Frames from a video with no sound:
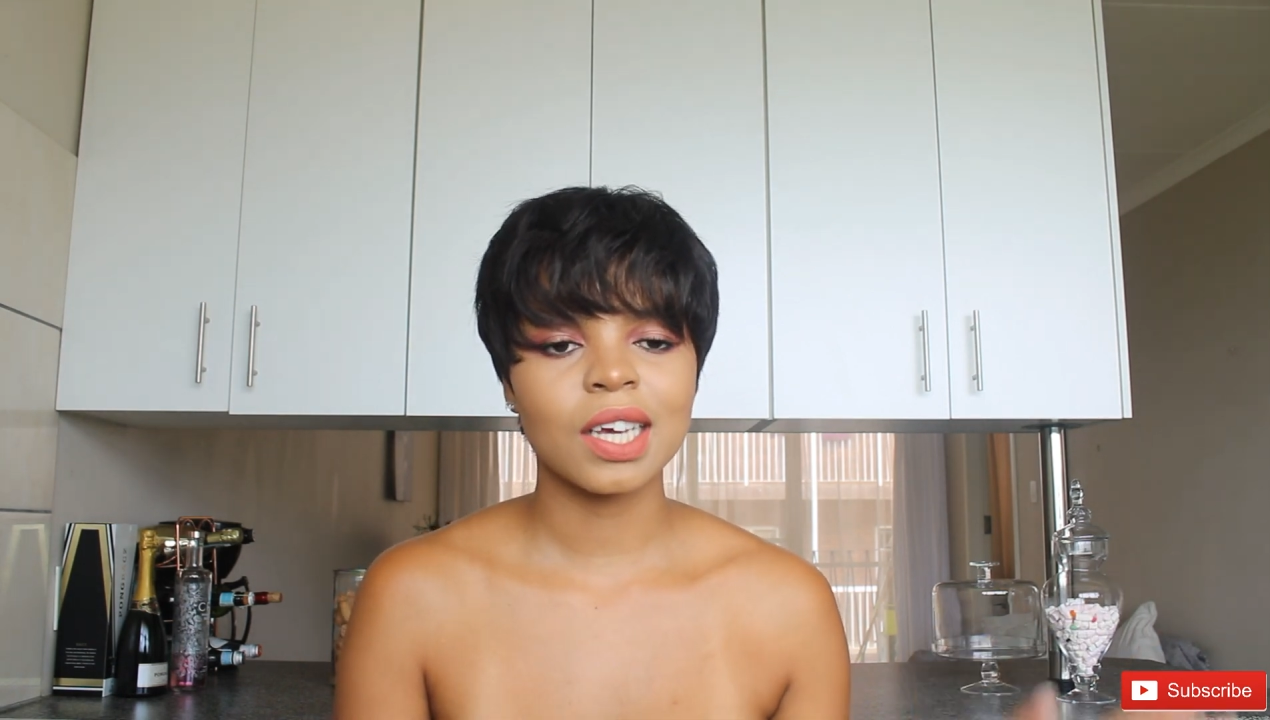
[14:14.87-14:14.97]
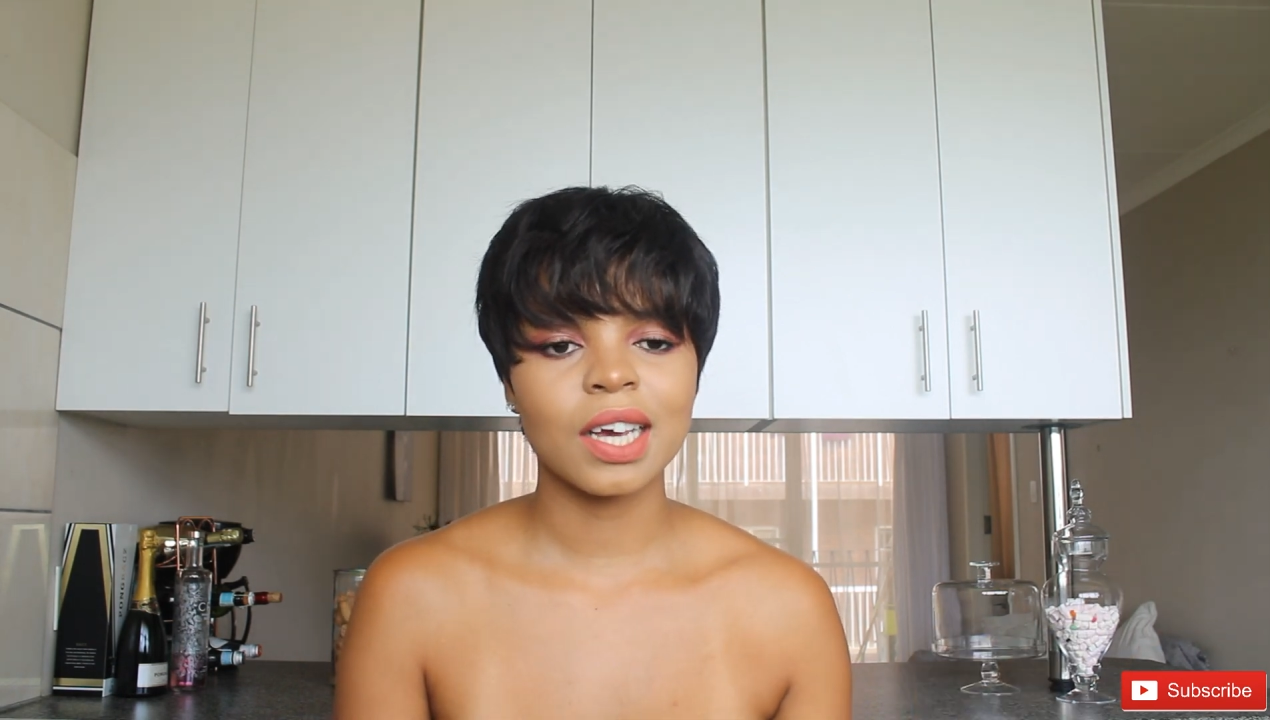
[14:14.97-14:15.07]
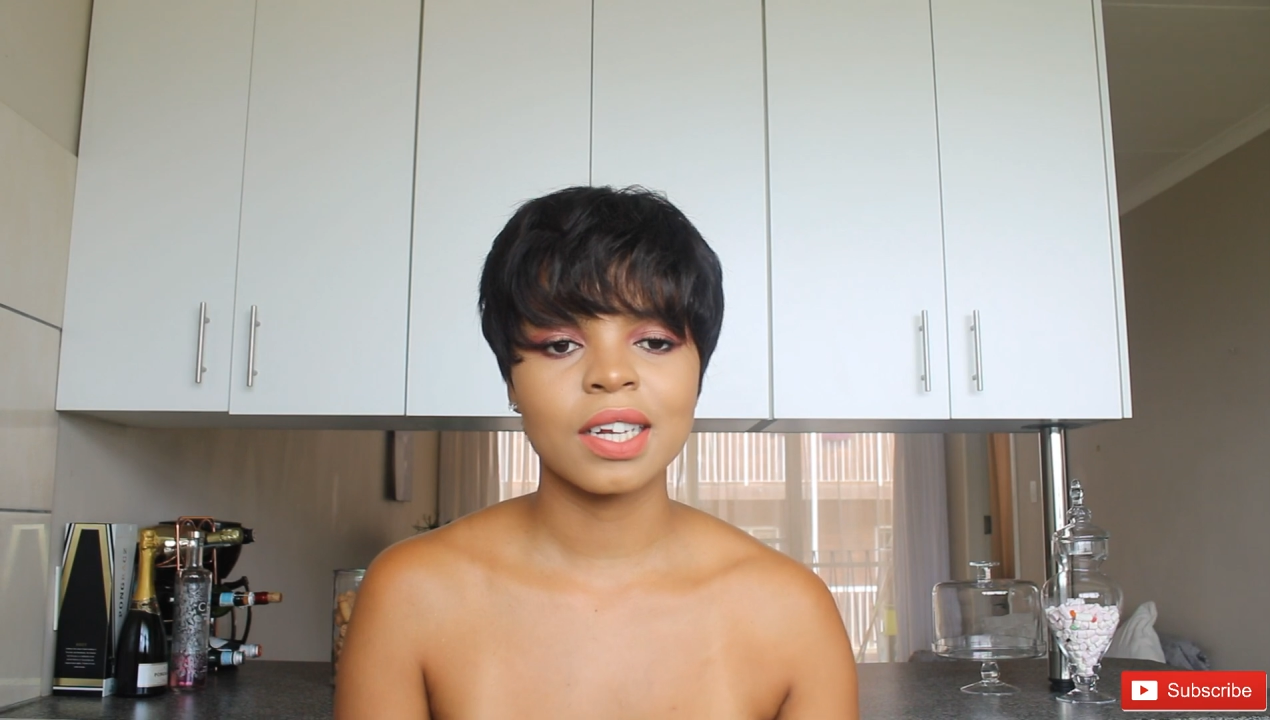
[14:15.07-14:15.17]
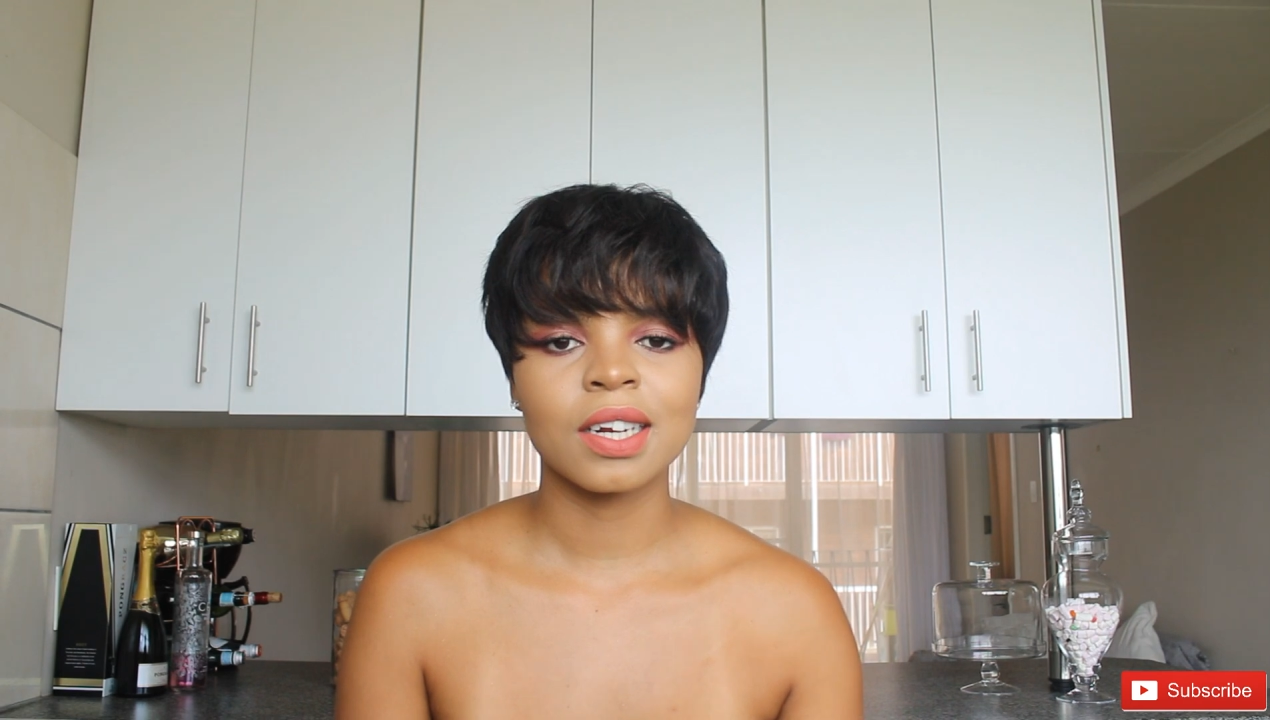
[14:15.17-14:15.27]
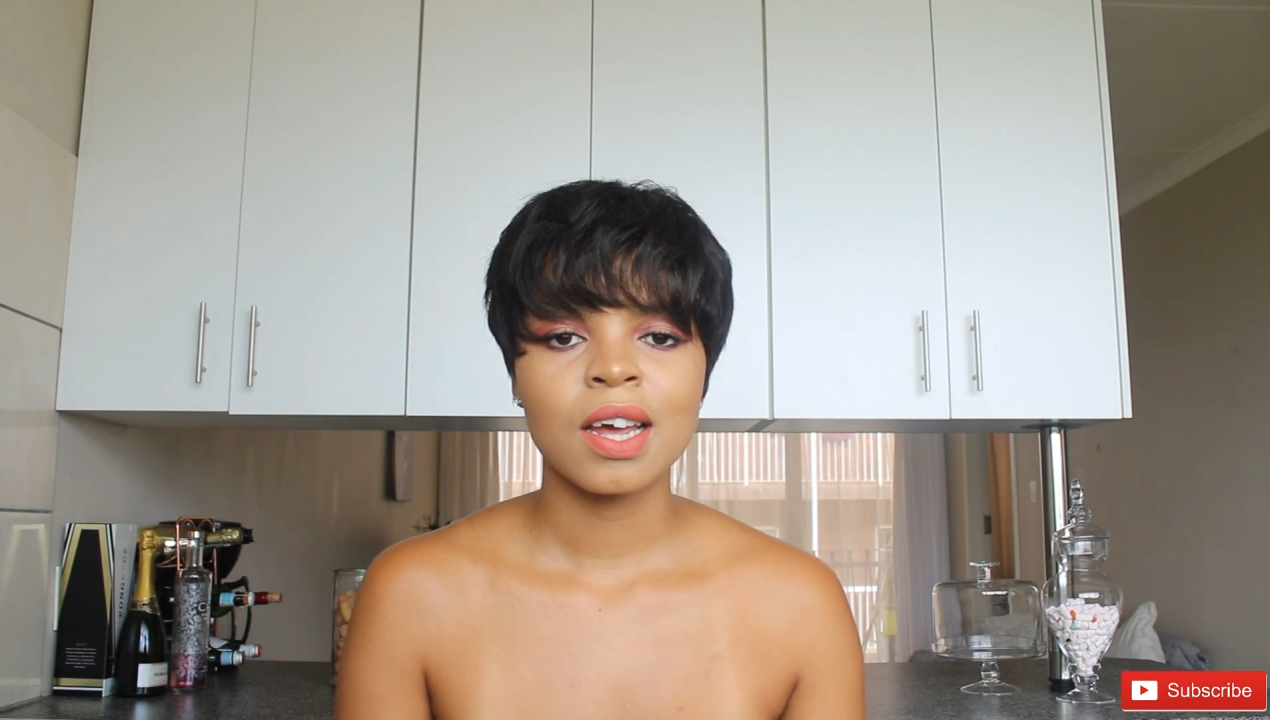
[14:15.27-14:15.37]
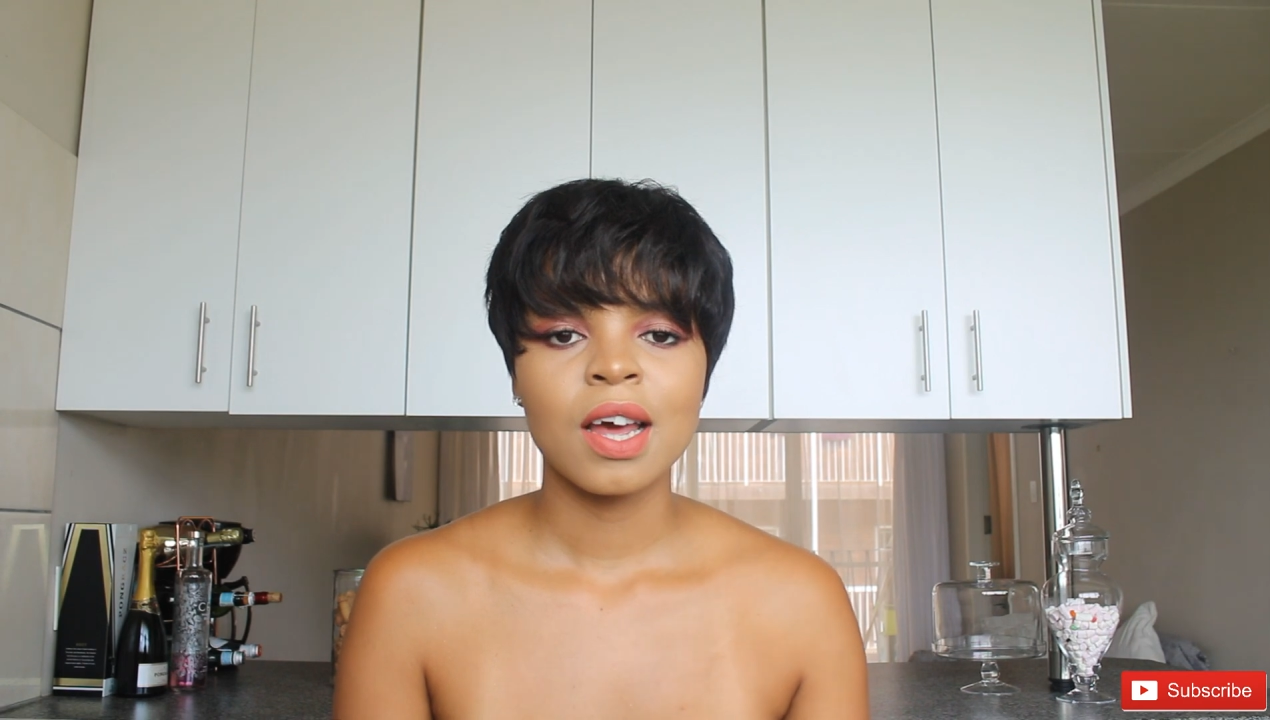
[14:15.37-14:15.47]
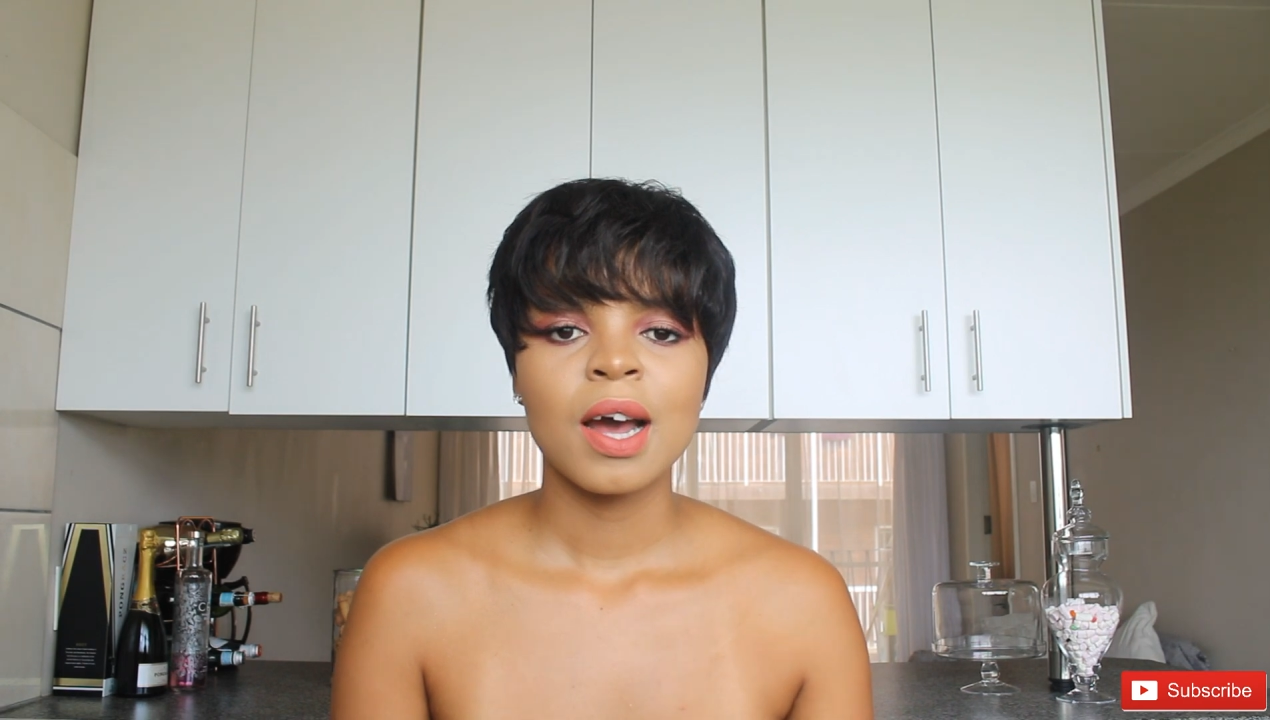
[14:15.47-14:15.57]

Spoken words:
again,